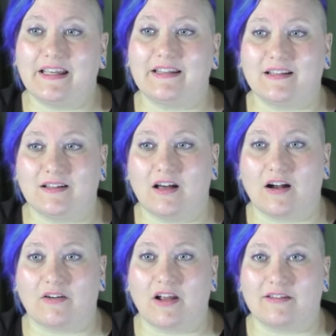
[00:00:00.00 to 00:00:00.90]
in the
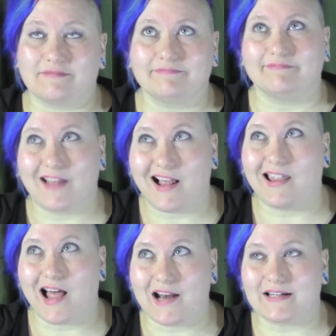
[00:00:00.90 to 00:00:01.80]
long run, a
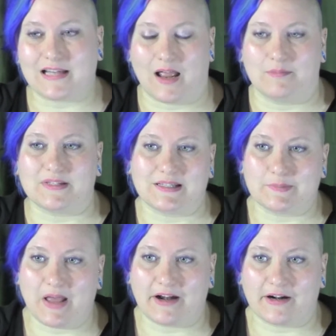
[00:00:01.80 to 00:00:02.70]
lot of times it's
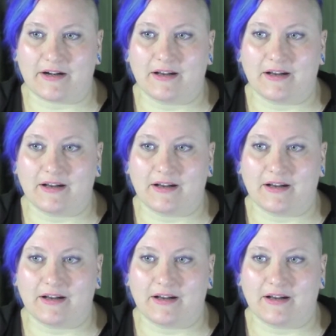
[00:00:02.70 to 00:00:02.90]
better.